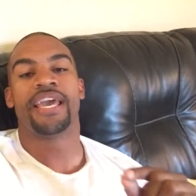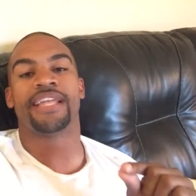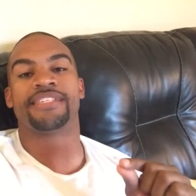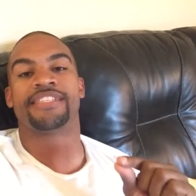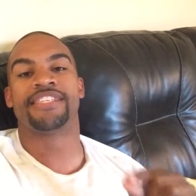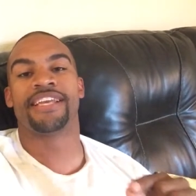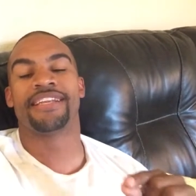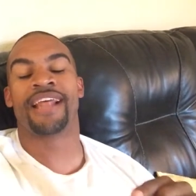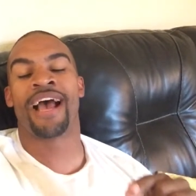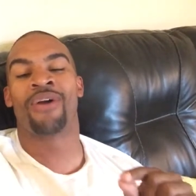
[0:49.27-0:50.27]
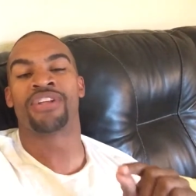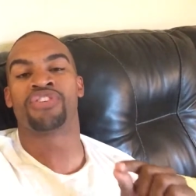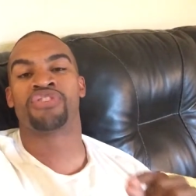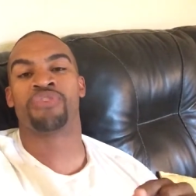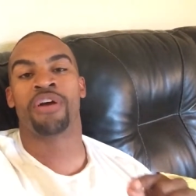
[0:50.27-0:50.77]
and sit down and
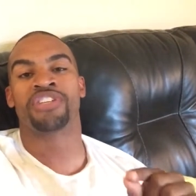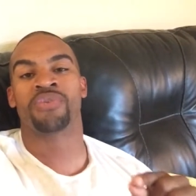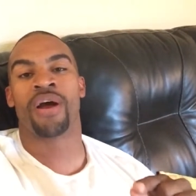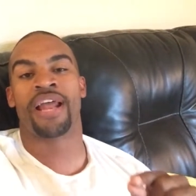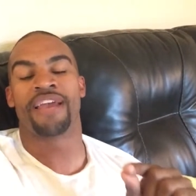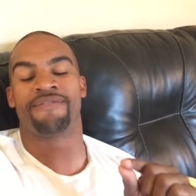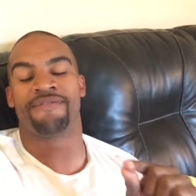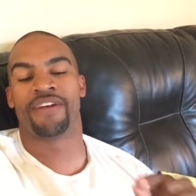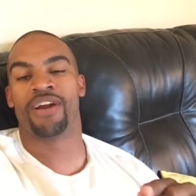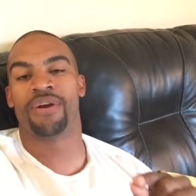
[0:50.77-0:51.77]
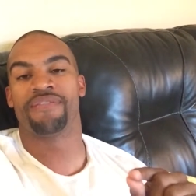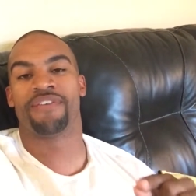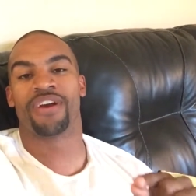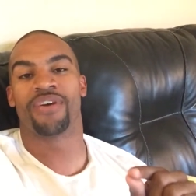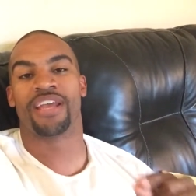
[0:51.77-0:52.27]
structure out a very,
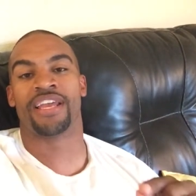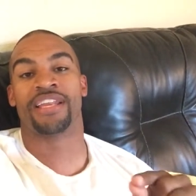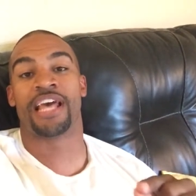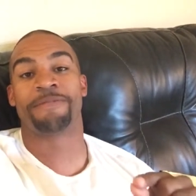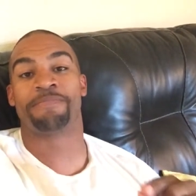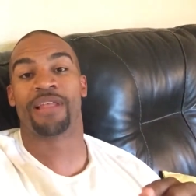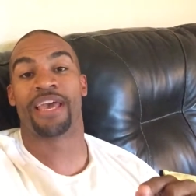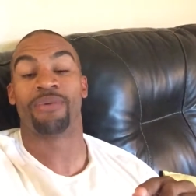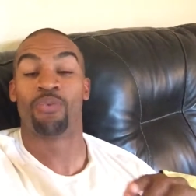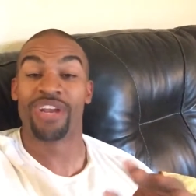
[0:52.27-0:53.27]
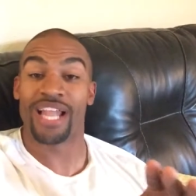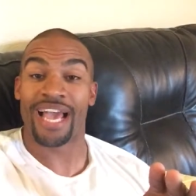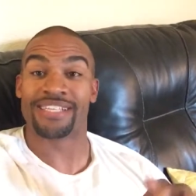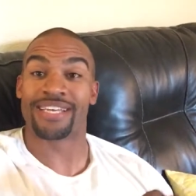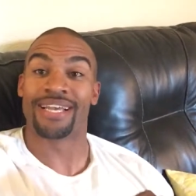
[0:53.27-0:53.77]
very in depth plan,
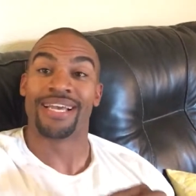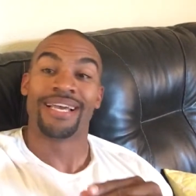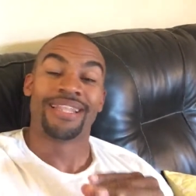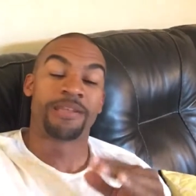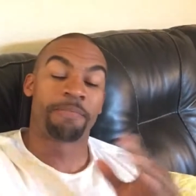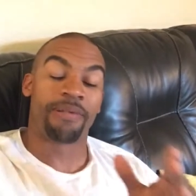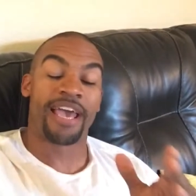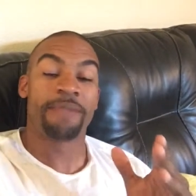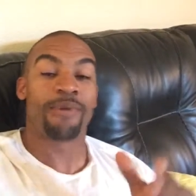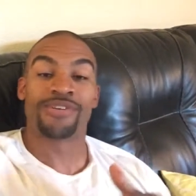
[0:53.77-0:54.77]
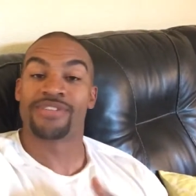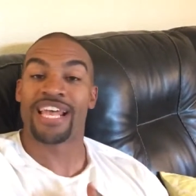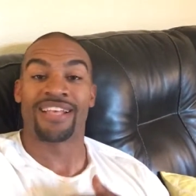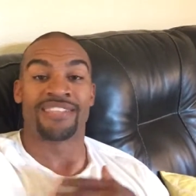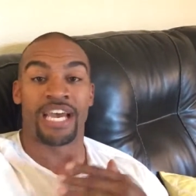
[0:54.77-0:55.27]
realizing the plan most
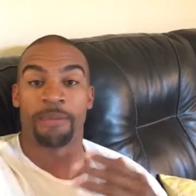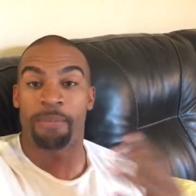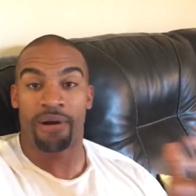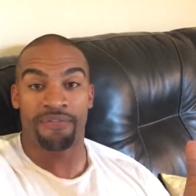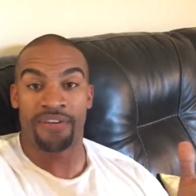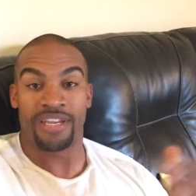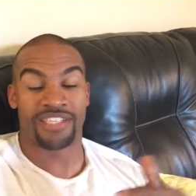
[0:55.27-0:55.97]
likely is not going to be perfect.